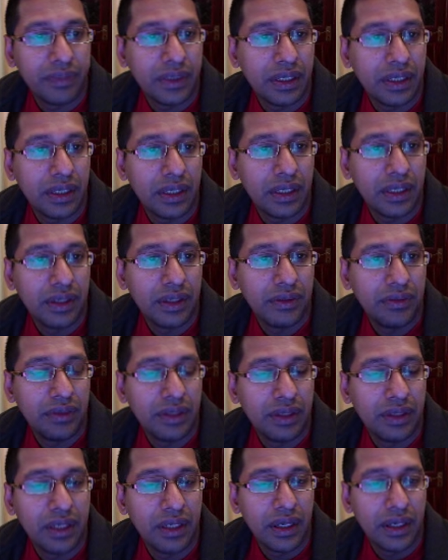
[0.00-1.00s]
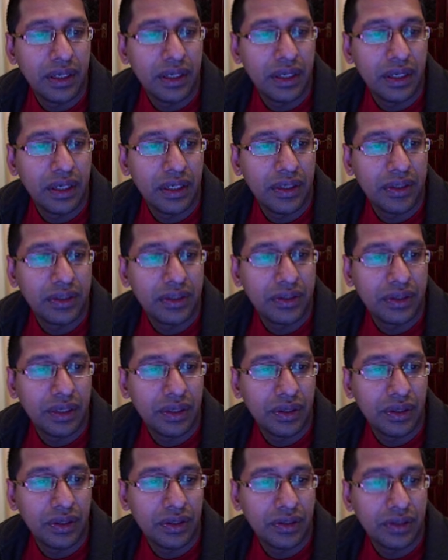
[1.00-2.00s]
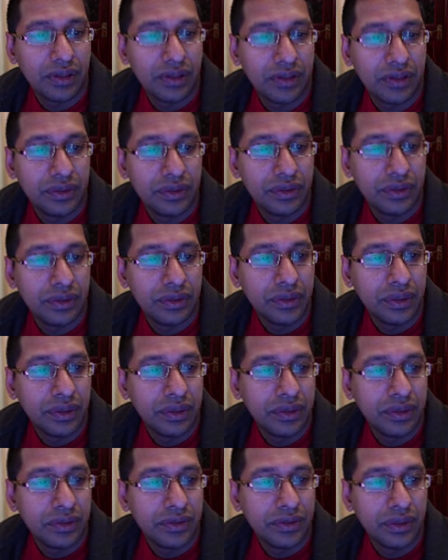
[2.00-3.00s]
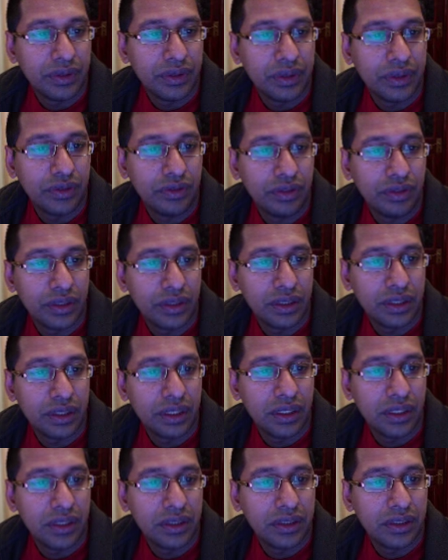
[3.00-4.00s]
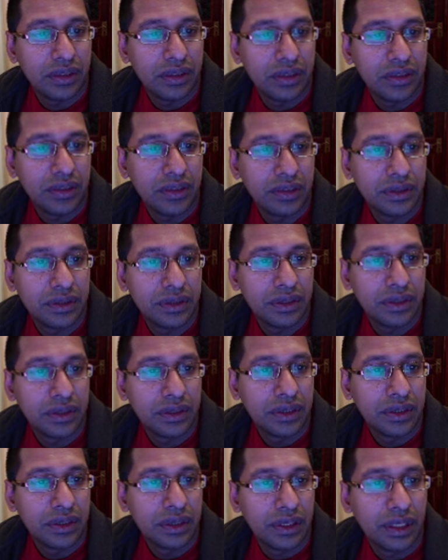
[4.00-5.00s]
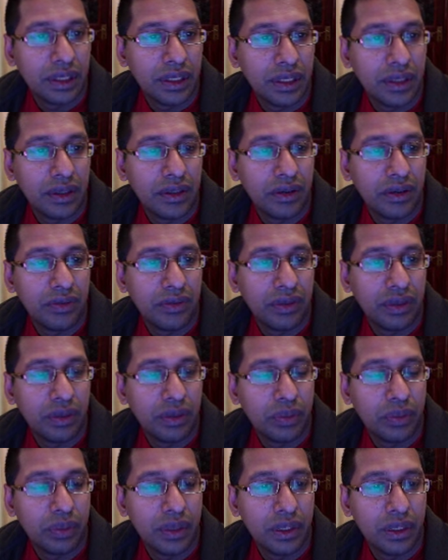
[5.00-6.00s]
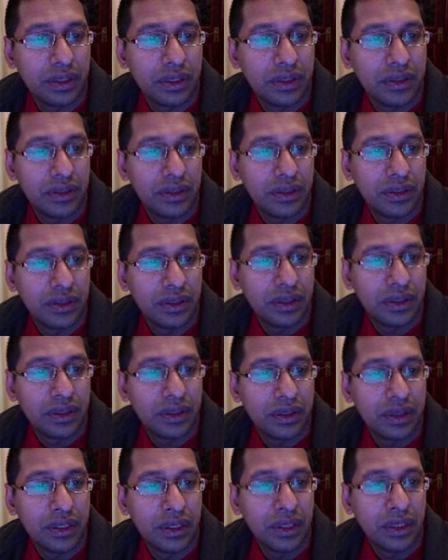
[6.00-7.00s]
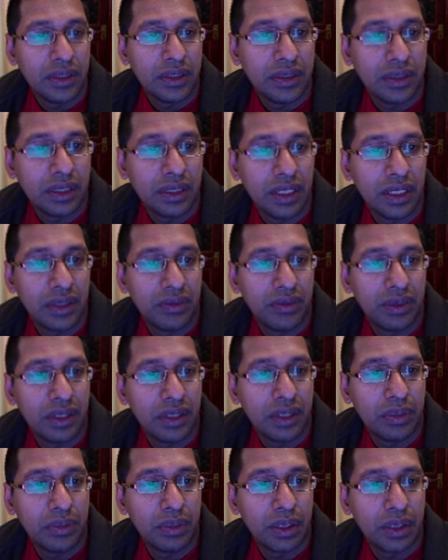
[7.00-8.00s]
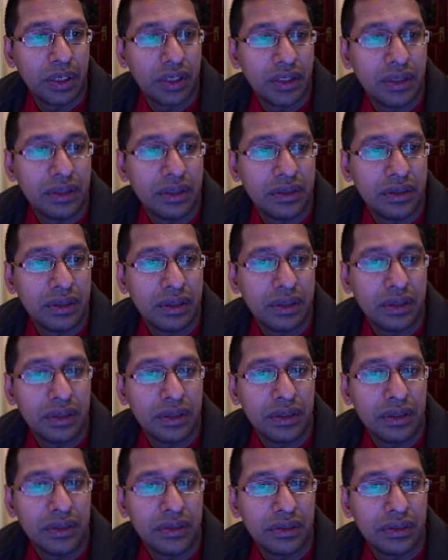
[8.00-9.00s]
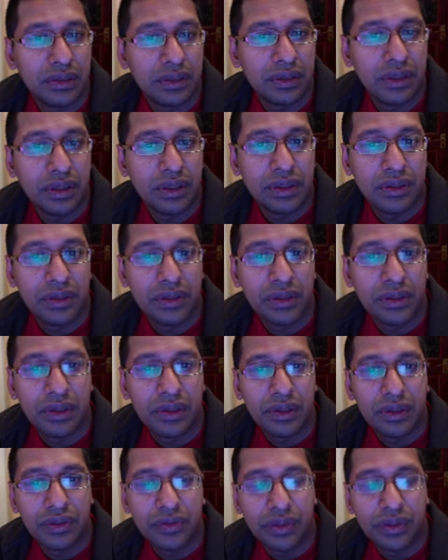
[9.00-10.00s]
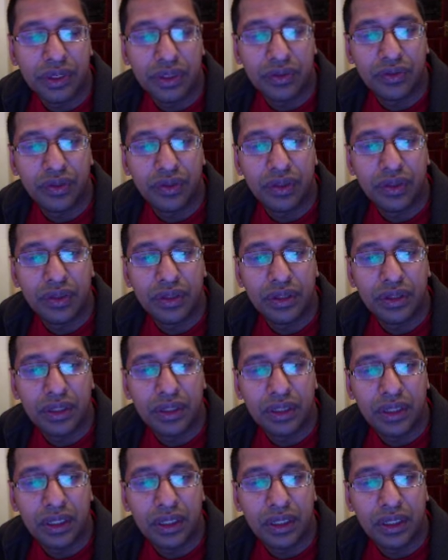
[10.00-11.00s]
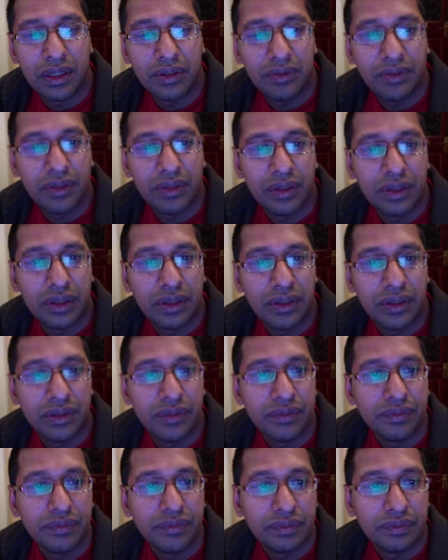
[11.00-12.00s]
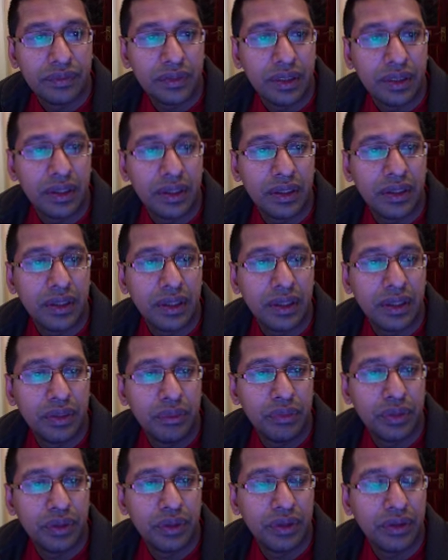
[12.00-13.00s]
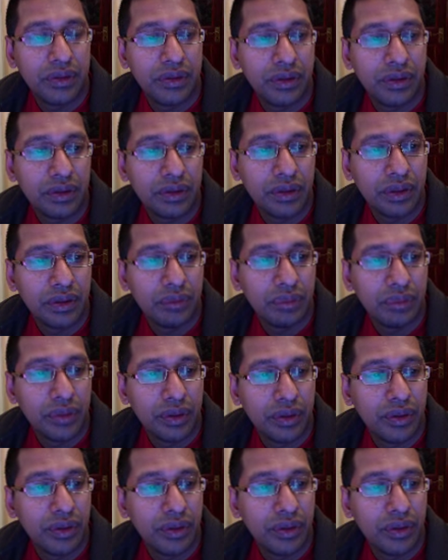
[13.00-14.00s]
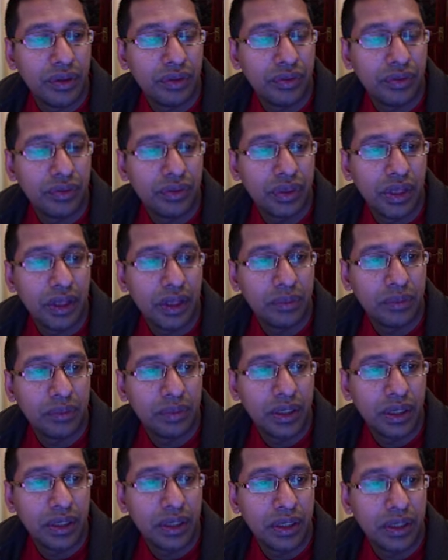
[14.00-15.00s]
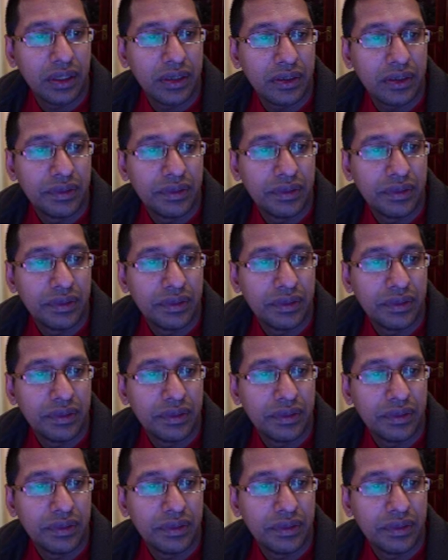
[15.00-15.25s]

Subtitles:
I'll leave the guidelines on with different colors. If you've got plugins, you can tell it where the plugins is to go, which folder it lives in, and then put the serial number of that plugin.